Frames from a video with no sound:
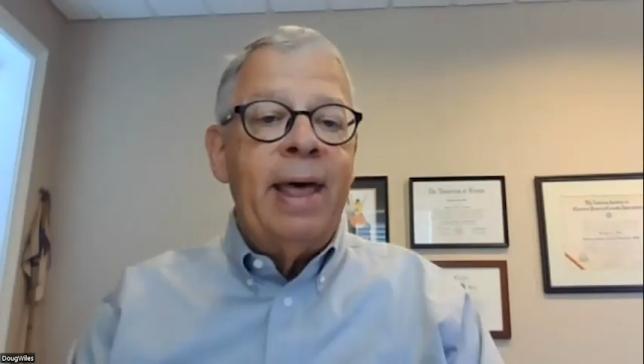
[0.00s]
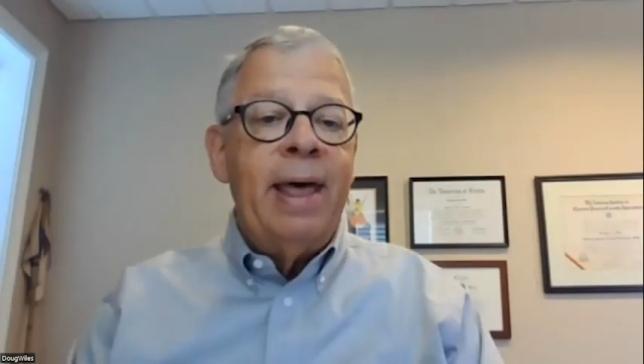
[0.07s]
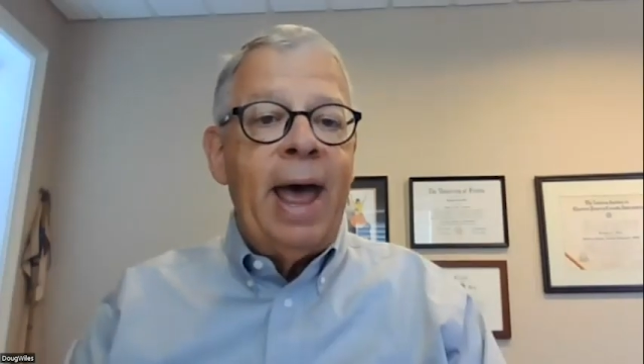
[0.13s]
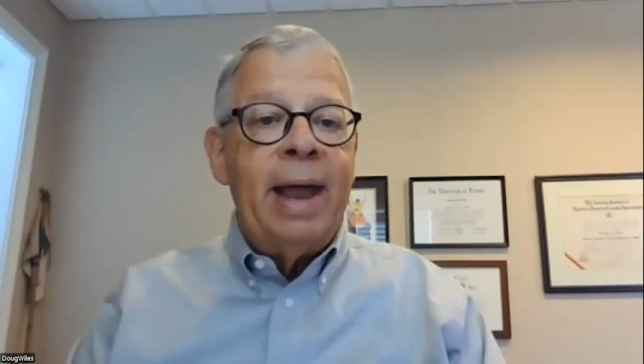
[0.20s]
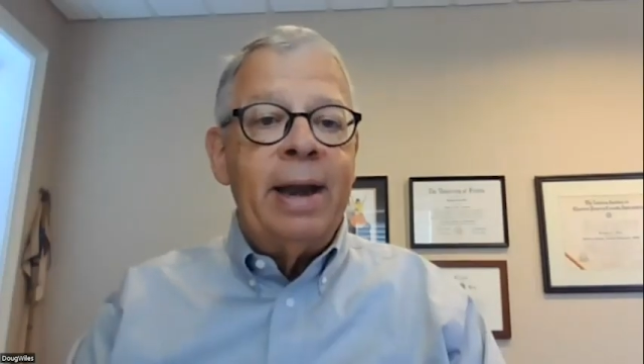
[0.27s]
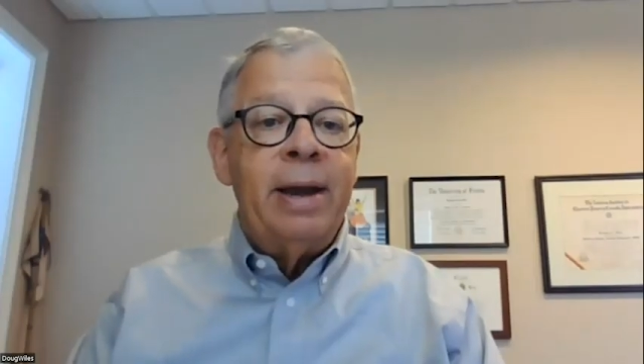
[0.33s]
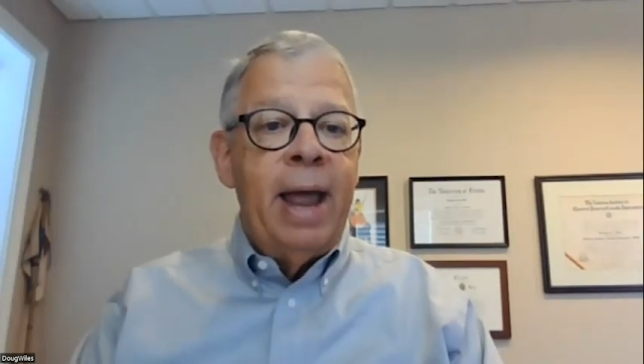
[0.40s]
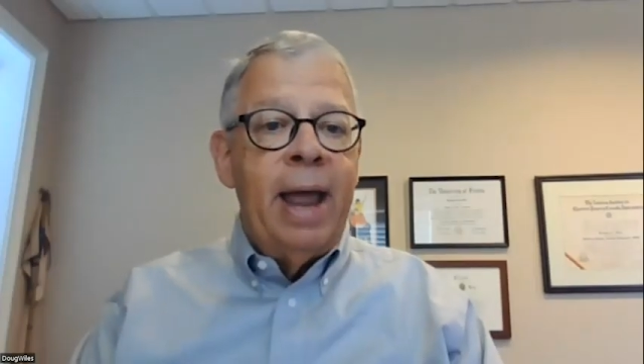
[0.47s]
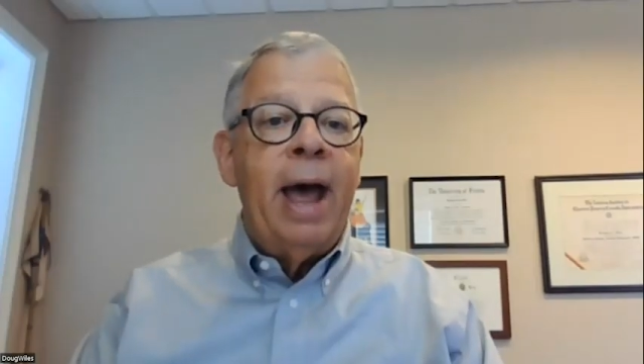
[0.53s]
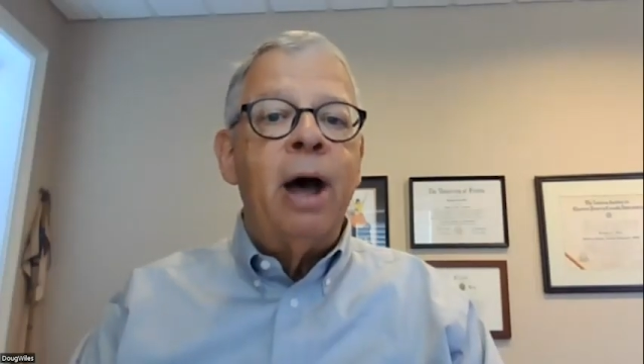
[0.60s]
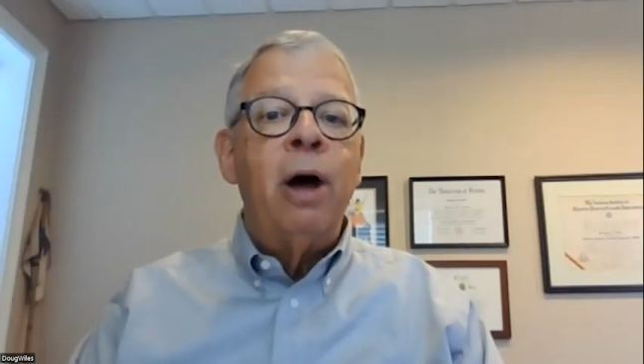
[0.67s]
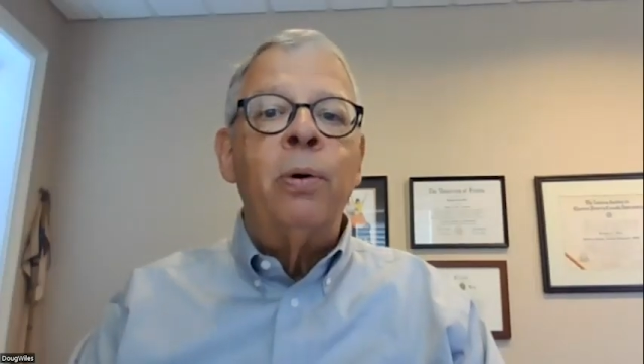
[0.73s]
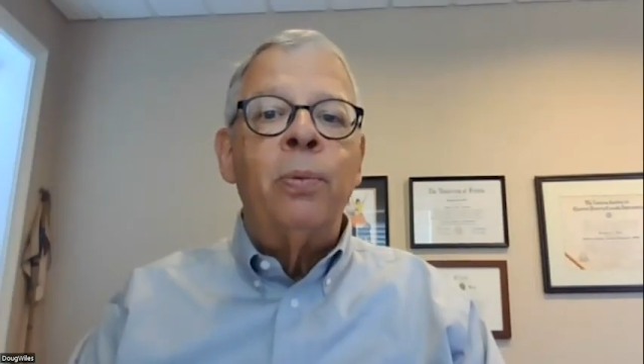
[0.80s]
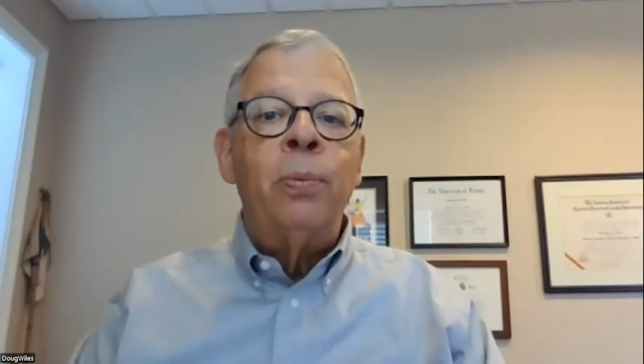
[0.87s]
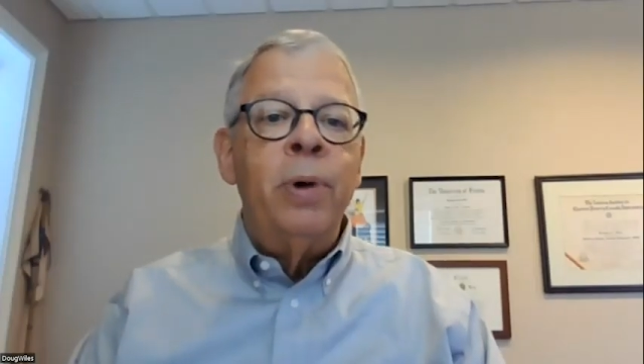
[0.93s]
that
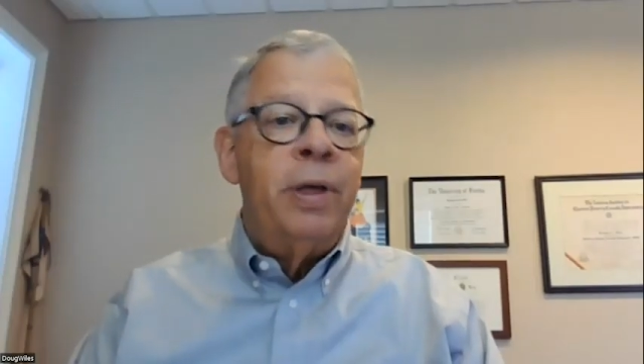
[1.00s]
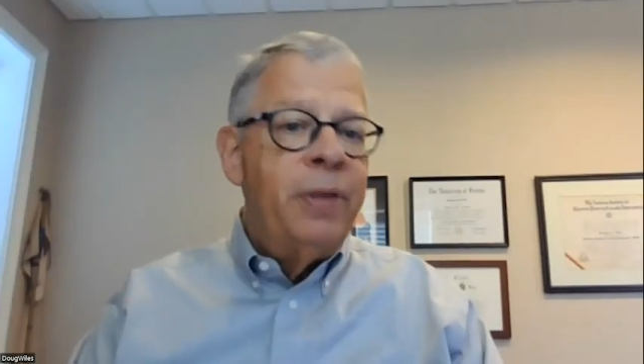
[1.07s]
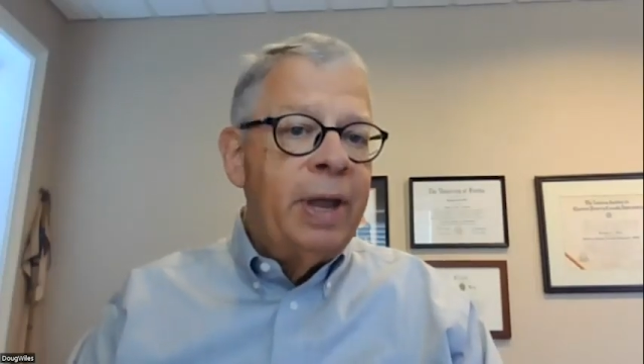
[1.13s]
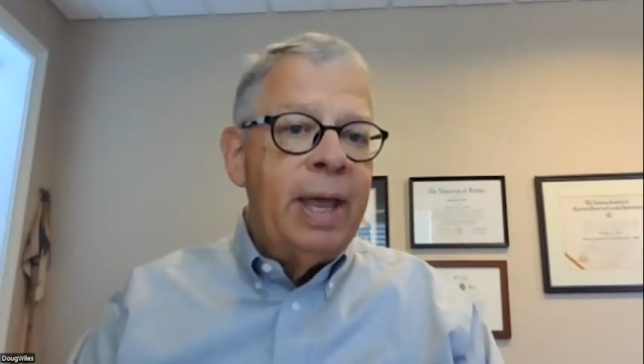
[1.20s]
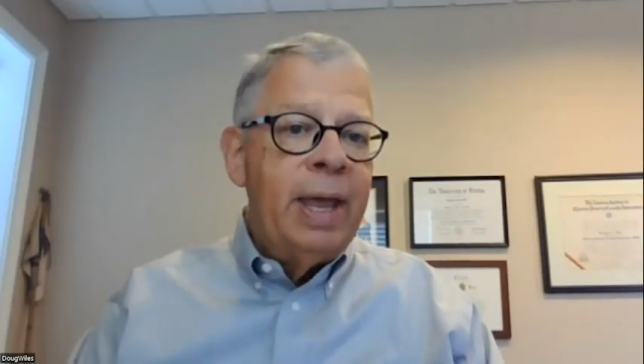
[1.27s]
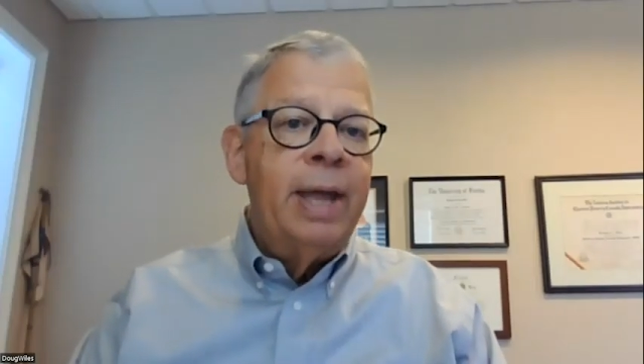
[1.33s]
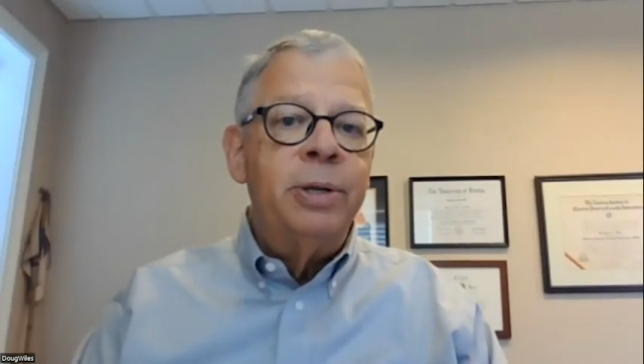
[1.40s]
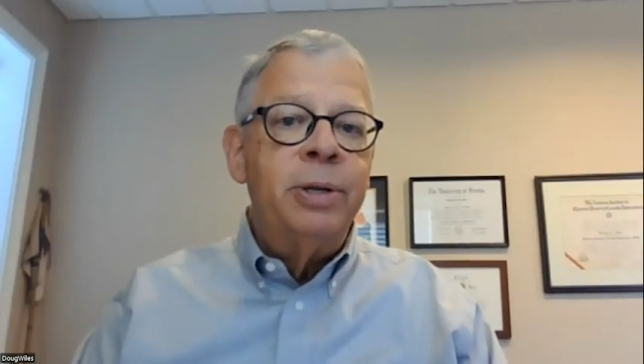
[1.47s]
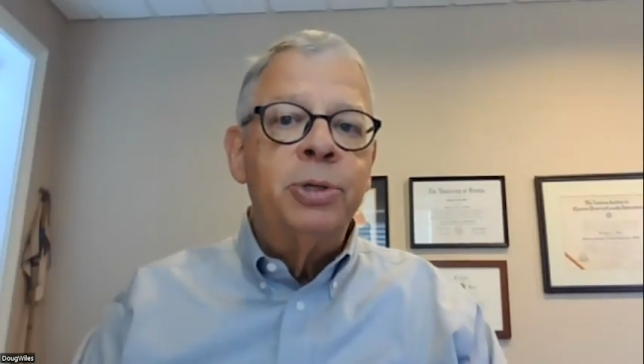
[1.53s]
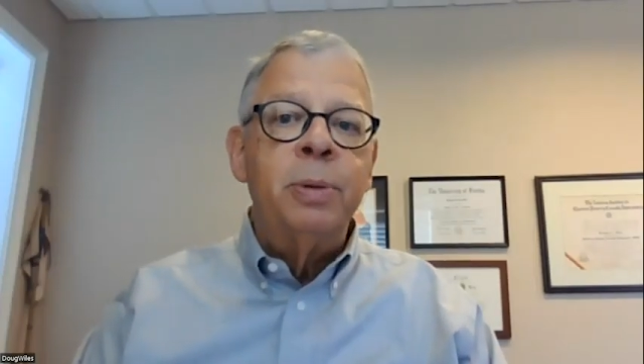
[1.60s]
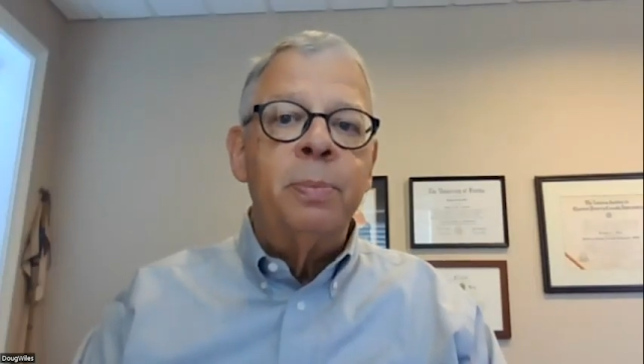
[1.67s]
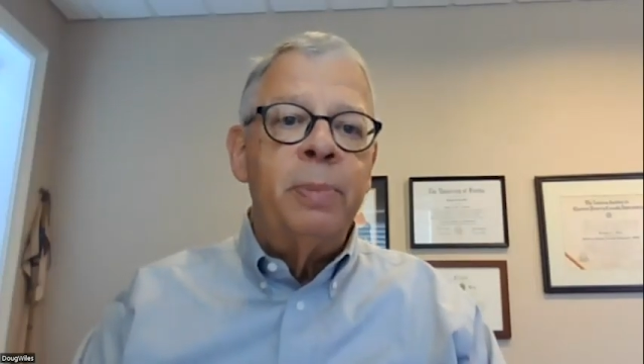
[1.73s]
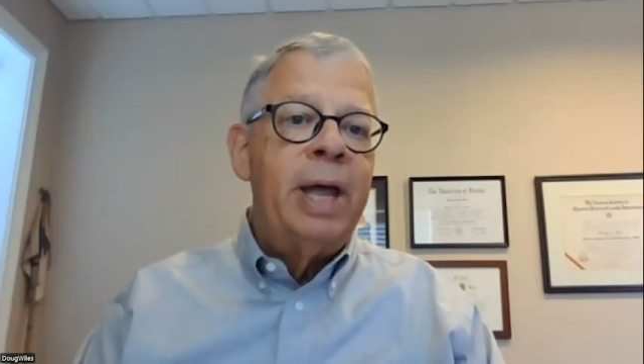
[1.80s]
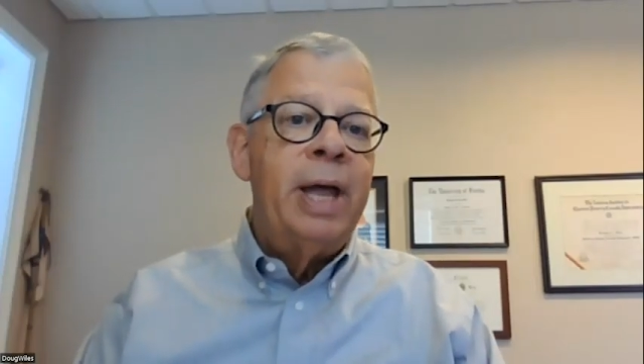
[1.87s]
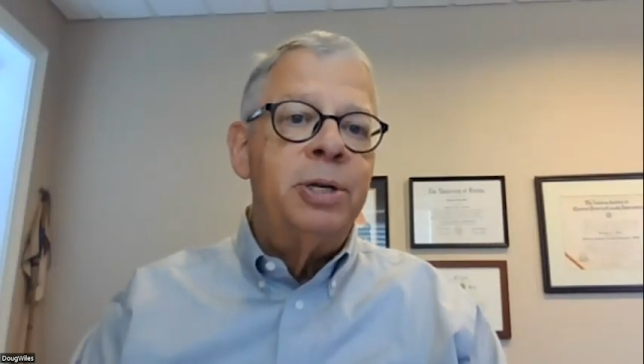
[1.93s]
now with, again,
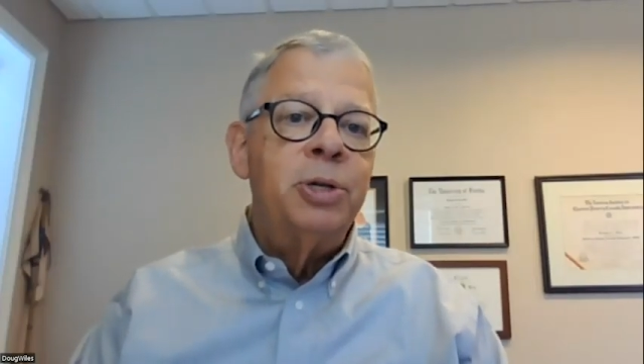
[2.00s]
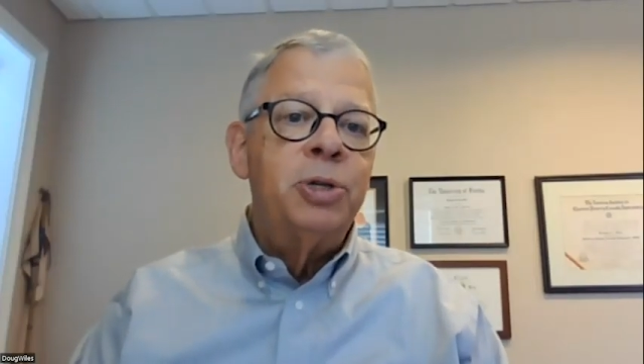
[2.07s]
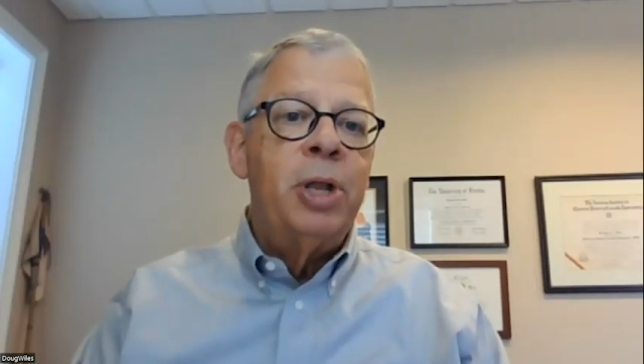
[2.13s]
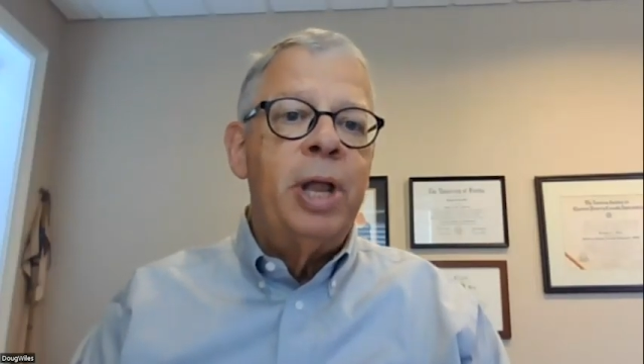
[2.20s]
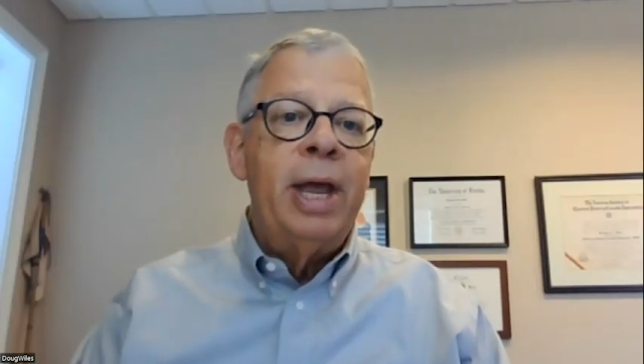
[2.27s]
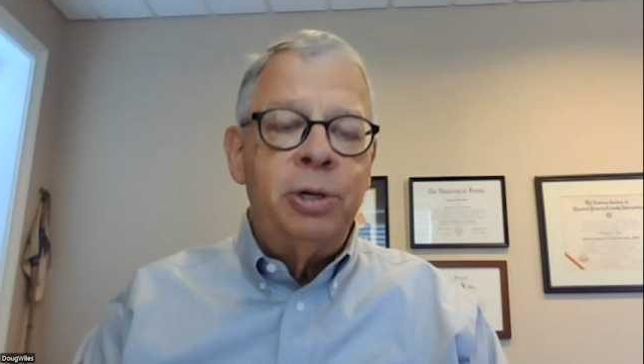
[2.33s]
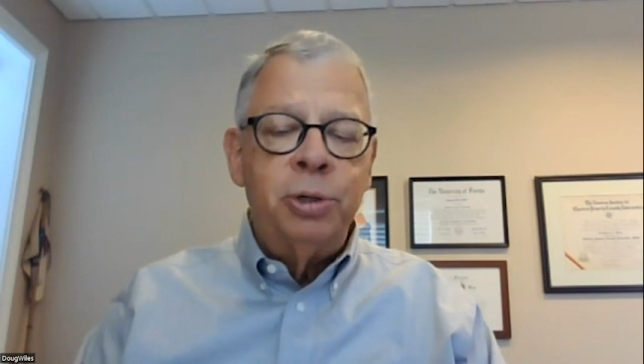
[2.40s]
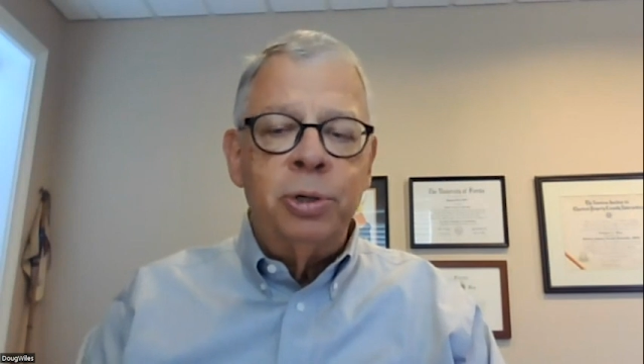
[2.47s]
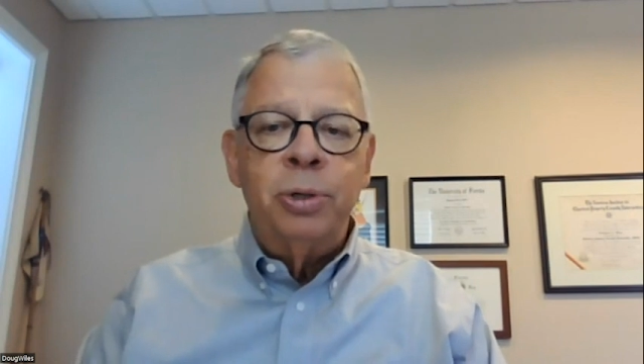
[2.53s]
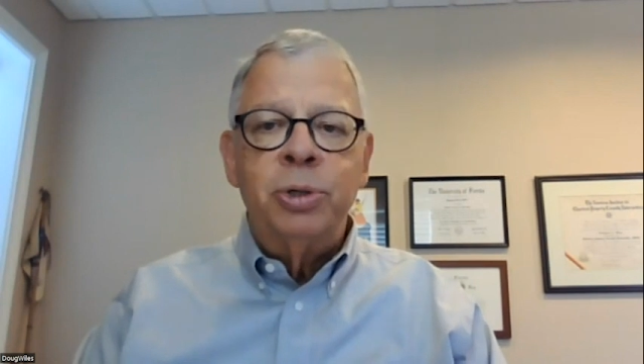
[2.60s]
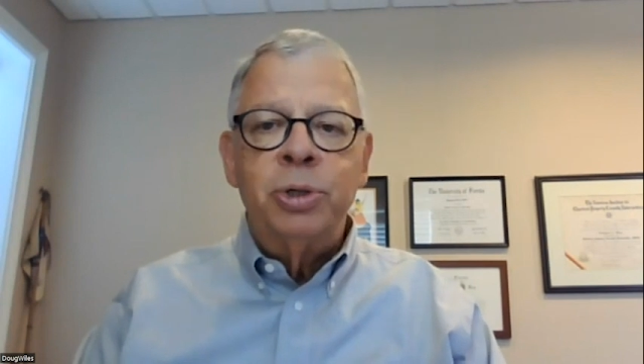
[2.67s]
some legislation.